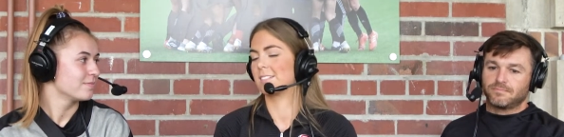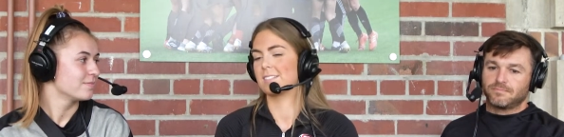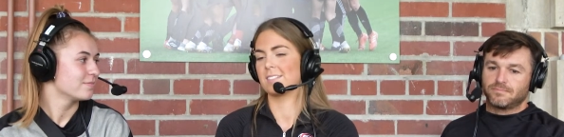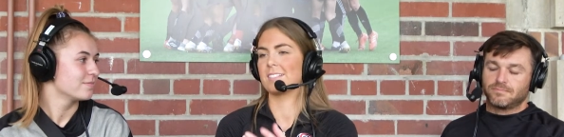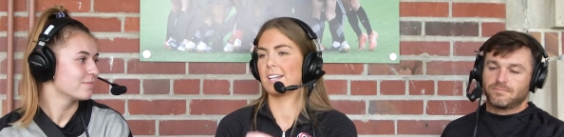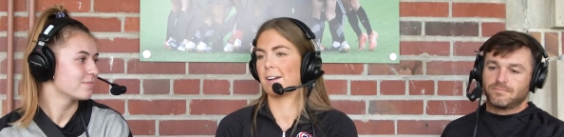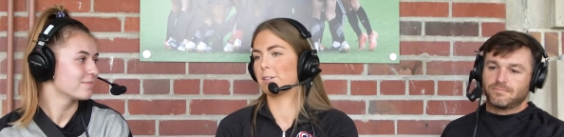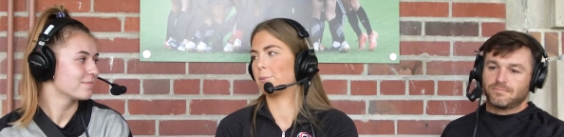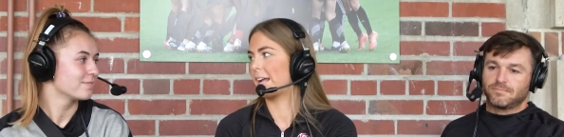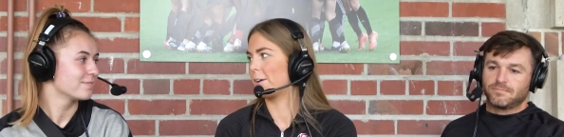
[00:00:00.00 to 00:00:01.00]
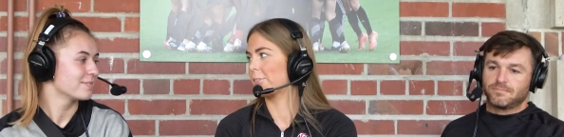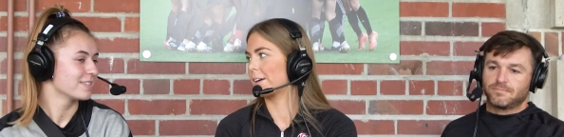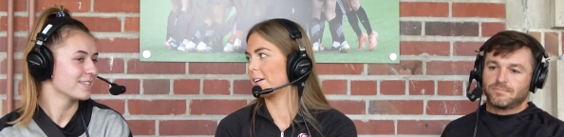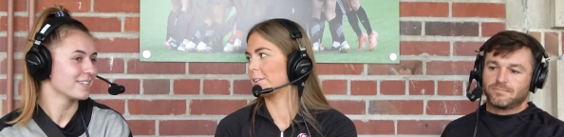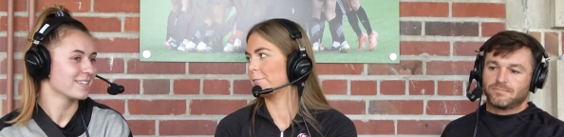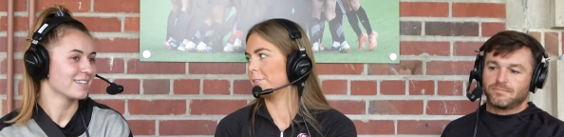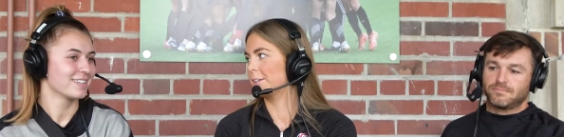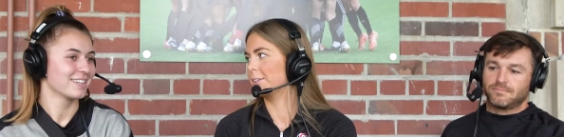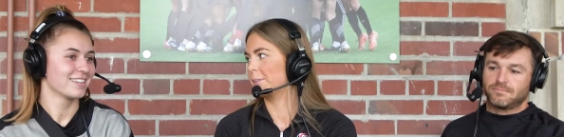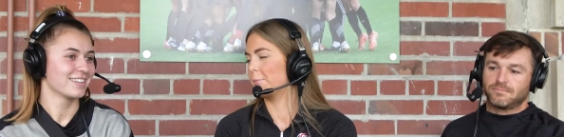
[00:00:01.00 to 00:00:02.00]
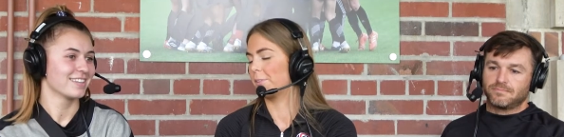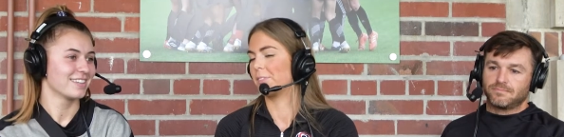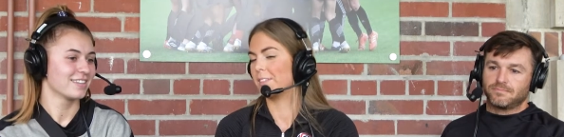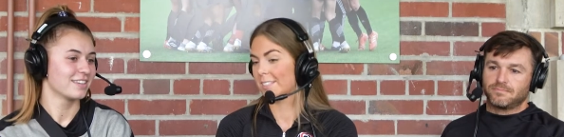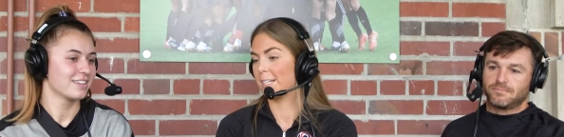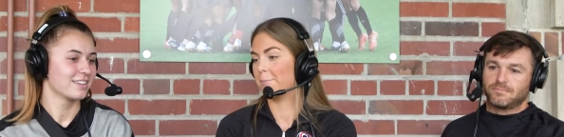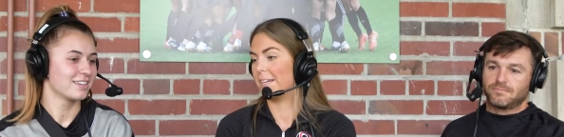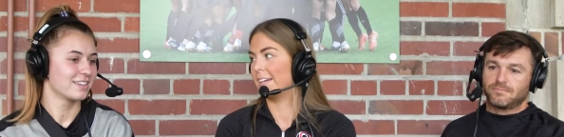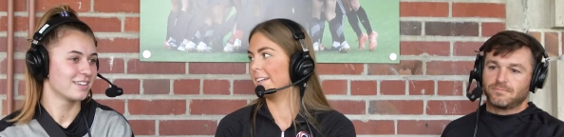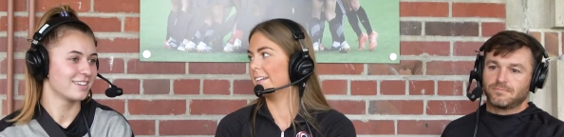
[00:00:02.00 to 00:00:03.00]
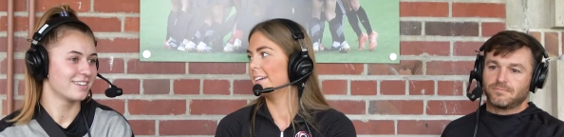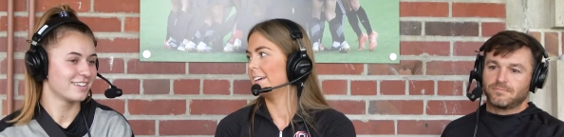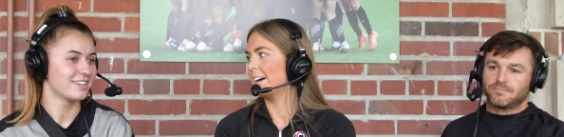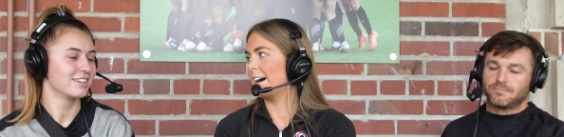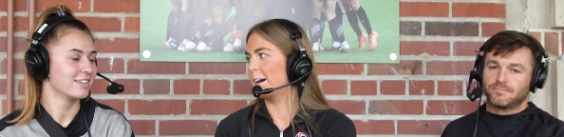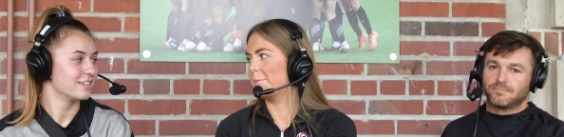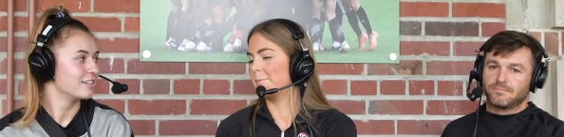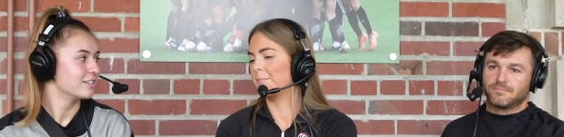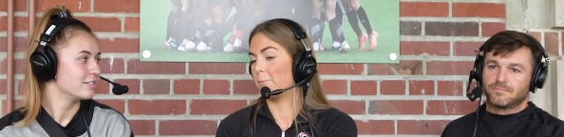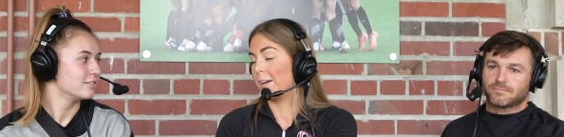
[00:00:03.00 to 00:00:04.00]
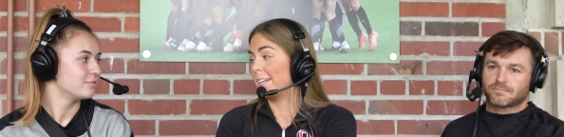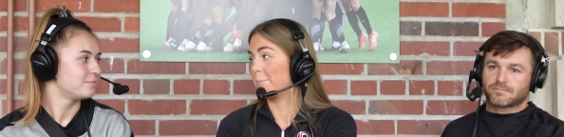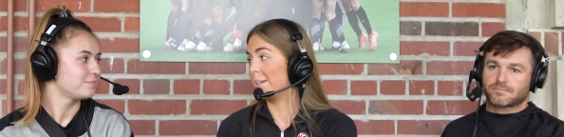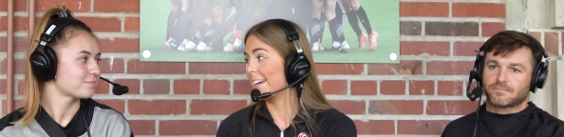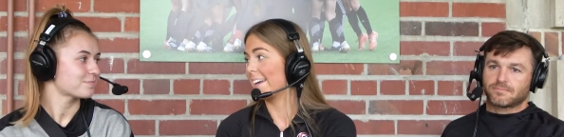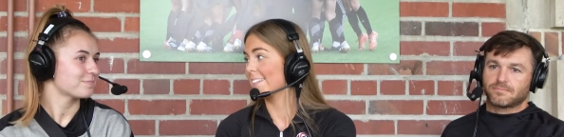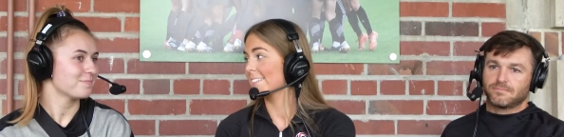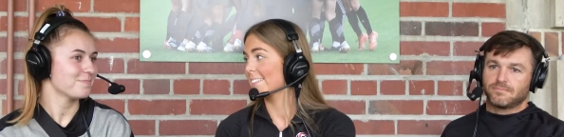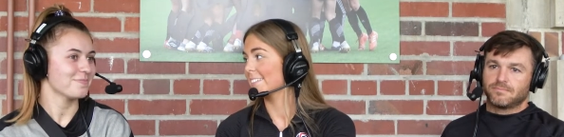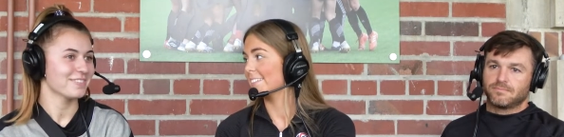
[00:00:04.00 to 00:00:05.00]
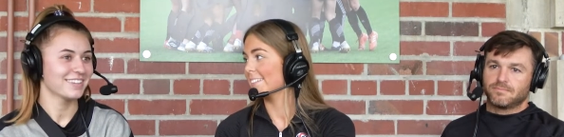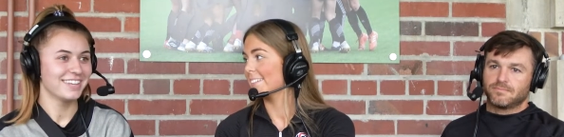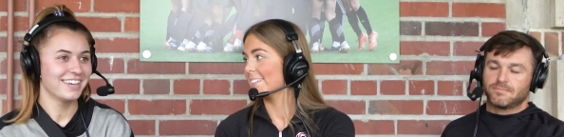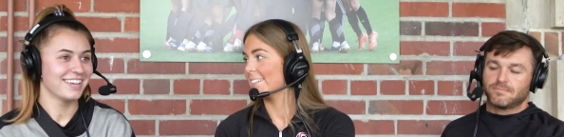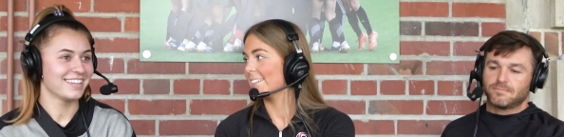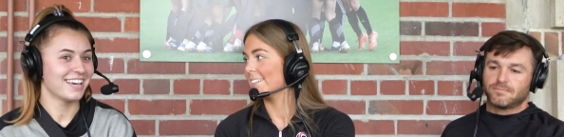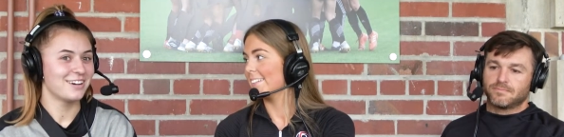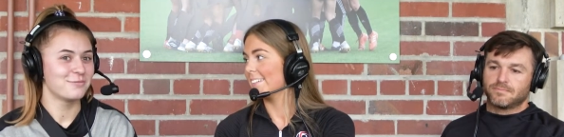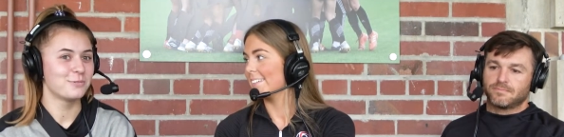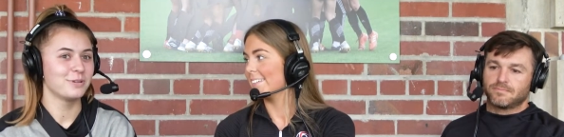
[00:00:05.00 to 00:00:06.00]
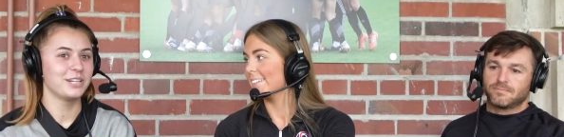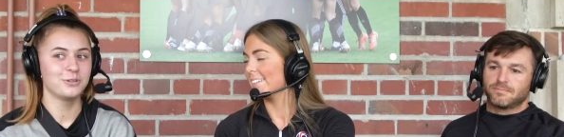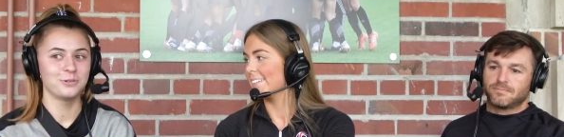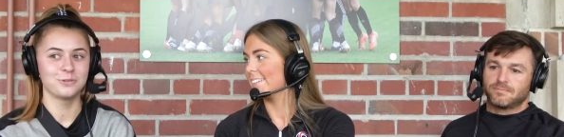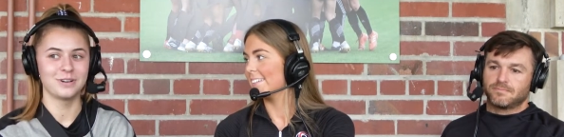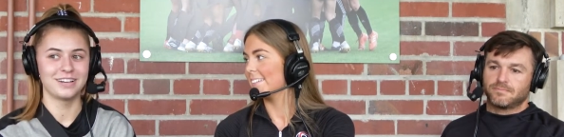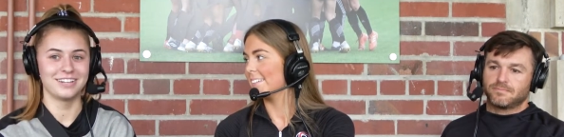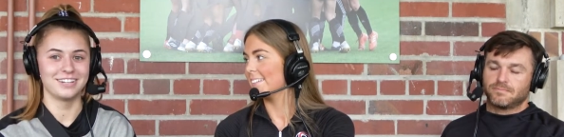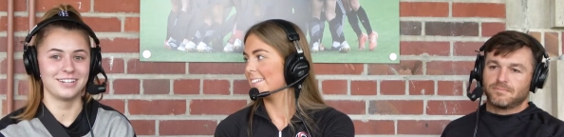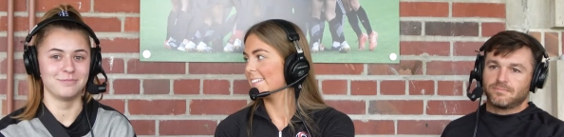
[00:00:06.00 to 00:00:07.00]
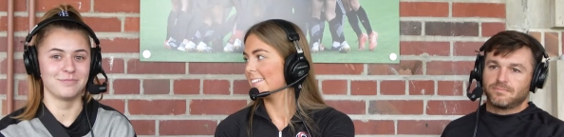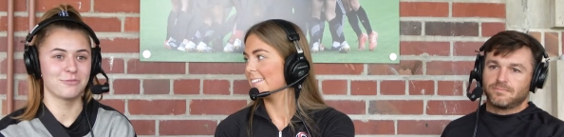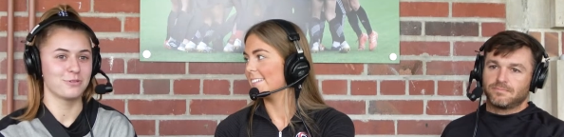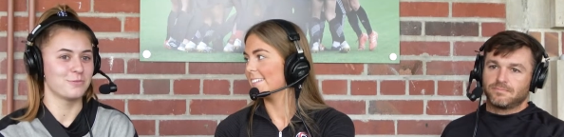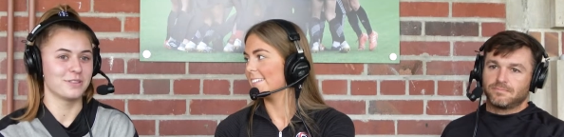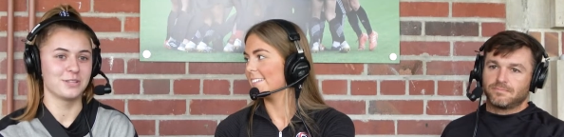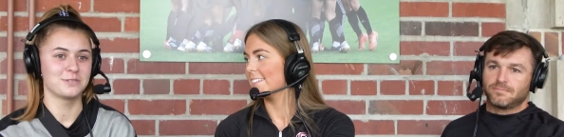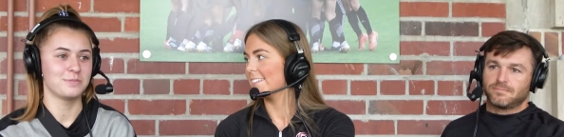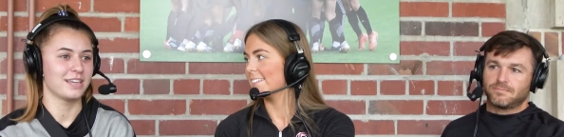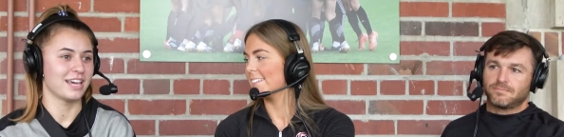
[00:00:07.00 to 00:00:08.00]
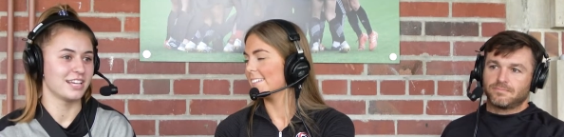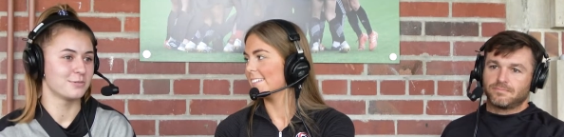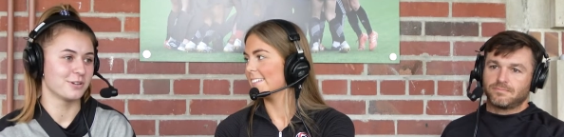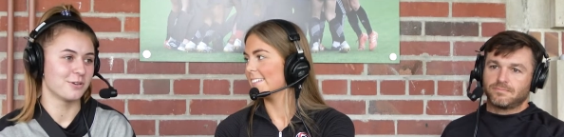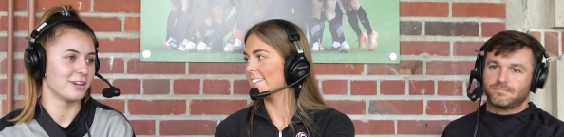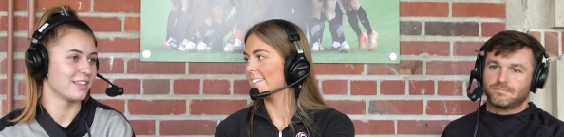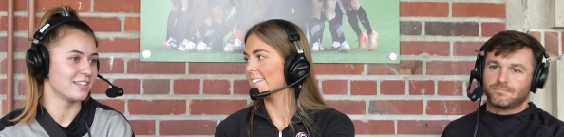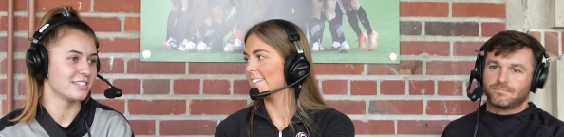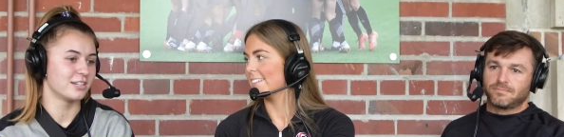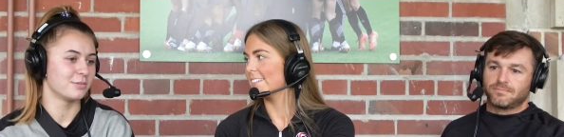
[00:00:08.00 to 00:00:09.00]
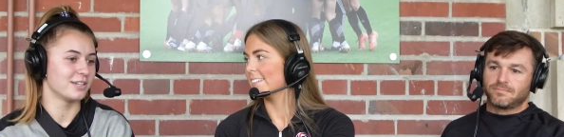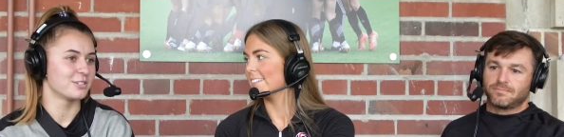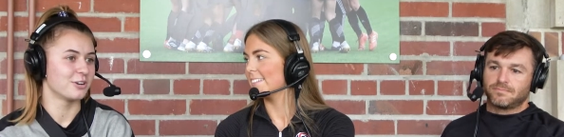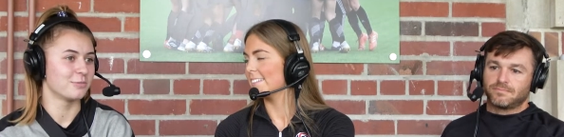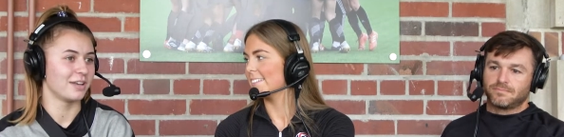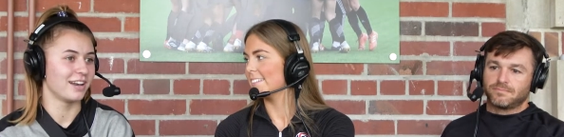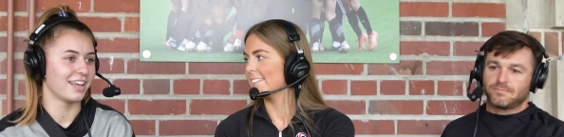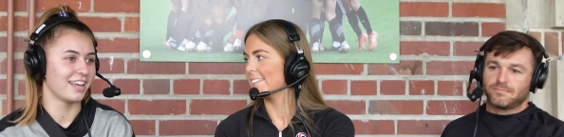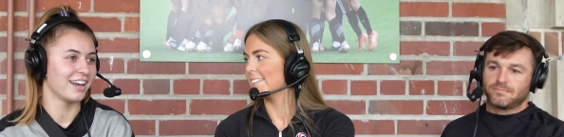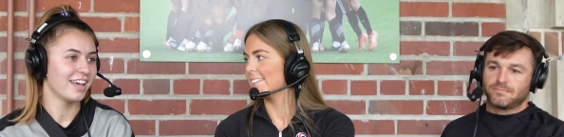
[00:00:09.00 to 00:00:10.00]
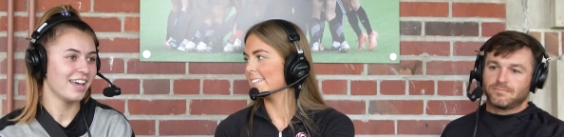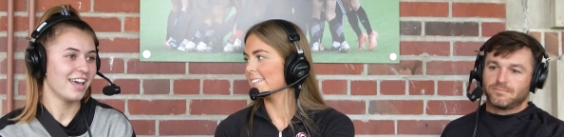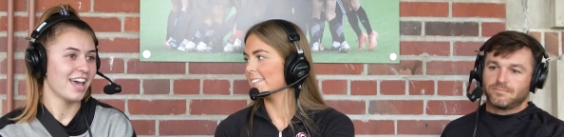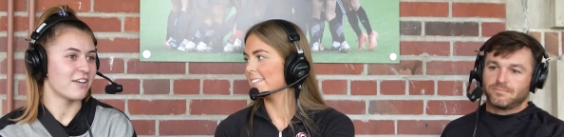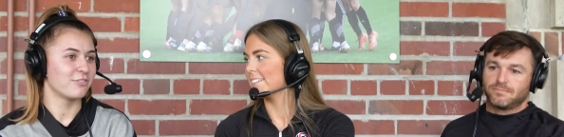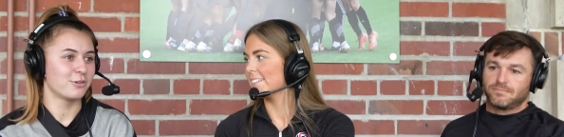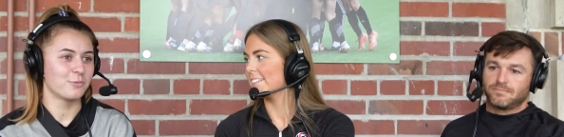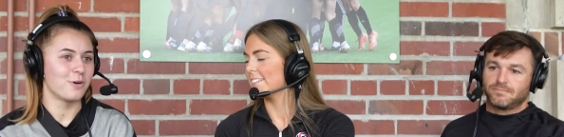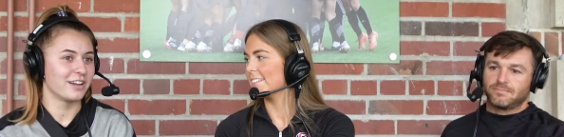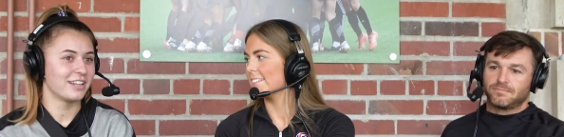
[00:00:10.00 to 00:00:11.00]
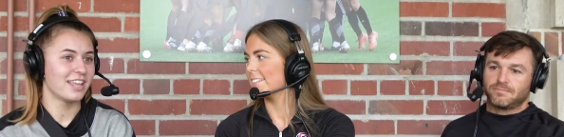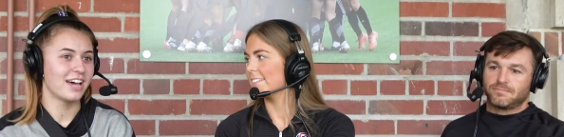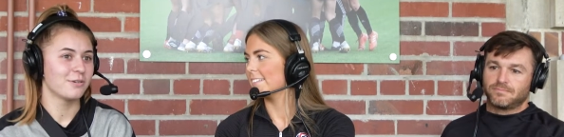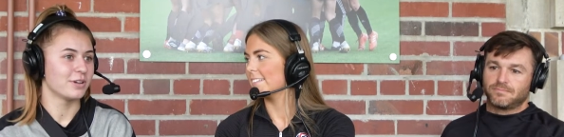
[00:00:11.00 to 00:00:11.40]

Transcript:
Speaker 1: just to everyone out there on the field and what this could mean winning in PKs?
Speaker 2: Yeah, well, we knew if we won those PKs, we were going to the NCAA tournament, and everyone wanted that.